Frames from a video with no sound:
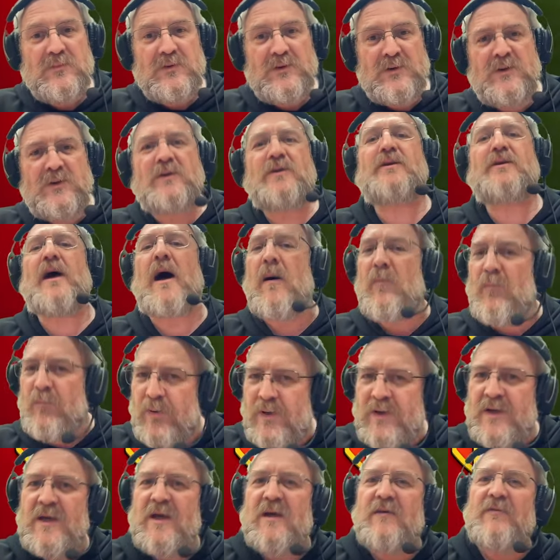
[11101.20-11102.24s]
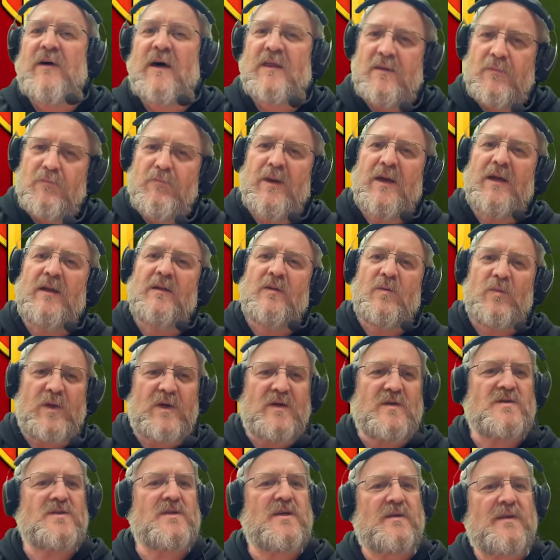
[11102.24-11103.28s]
good company of other men that we
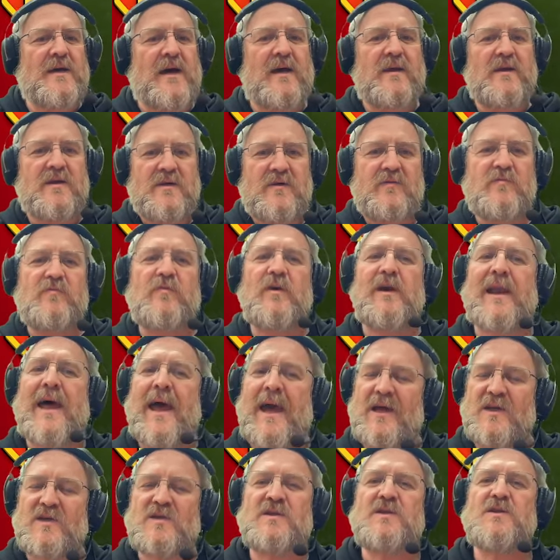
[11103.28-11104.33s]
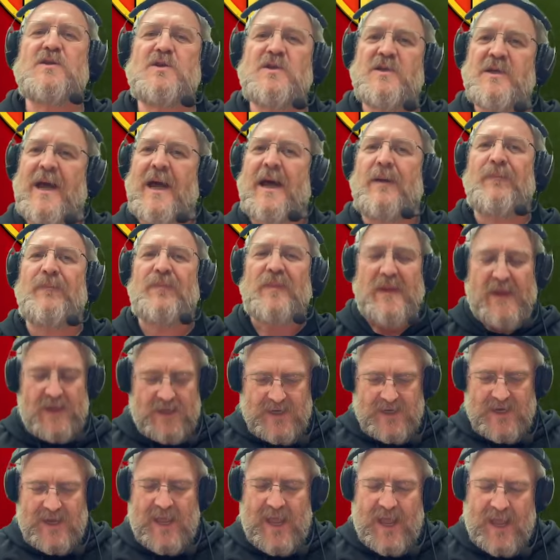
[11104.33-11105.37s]
can sit down and relax and chat,
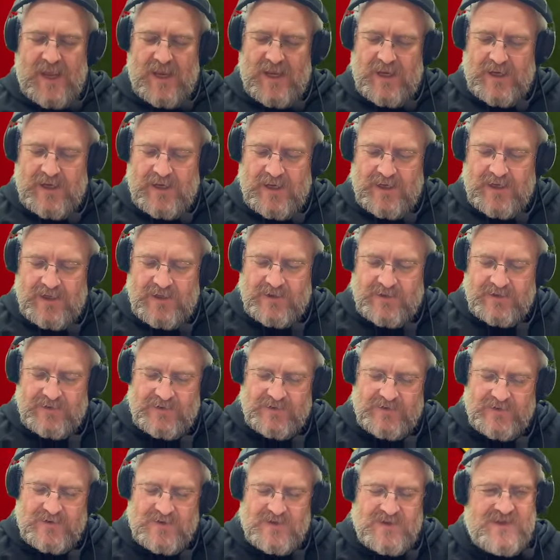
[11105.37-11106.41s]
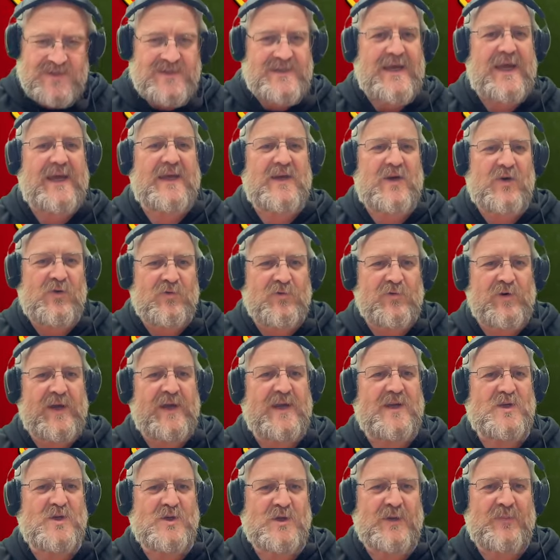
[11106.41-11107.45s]
and
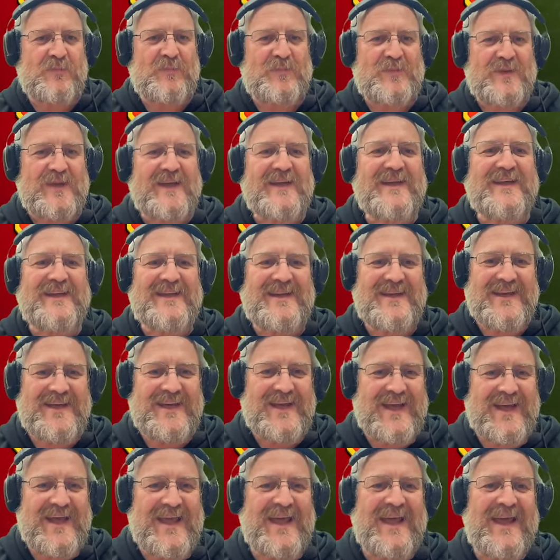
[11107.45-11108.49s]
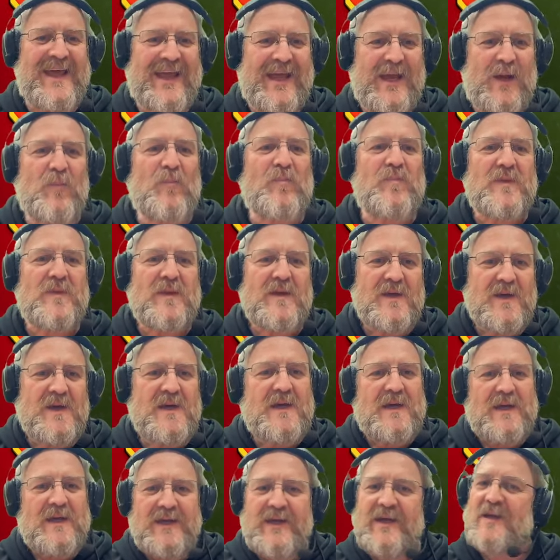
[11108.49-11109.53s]
decoration. Yeah.
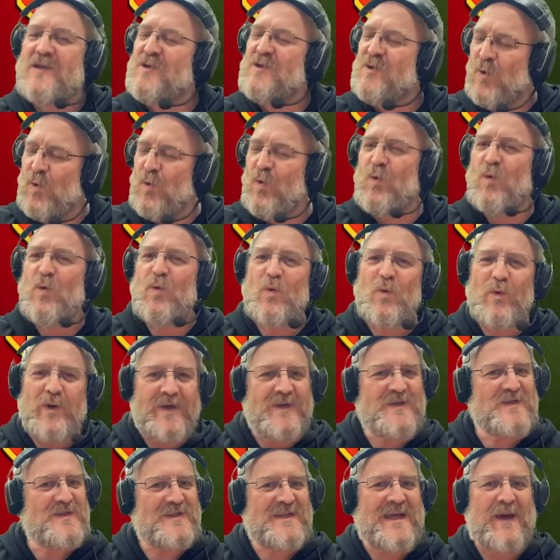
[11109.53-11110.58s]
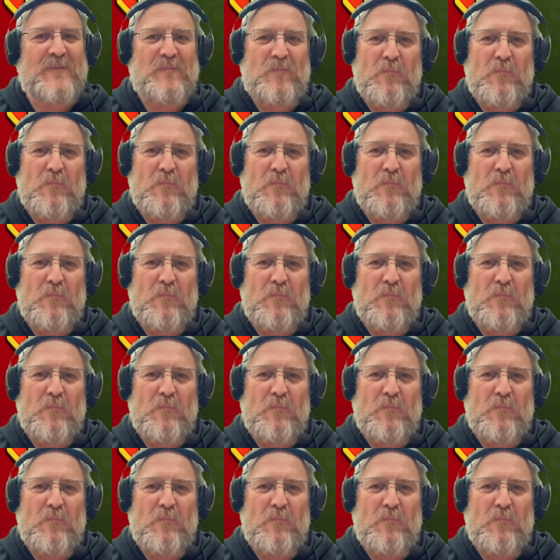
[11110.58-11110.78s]
It's that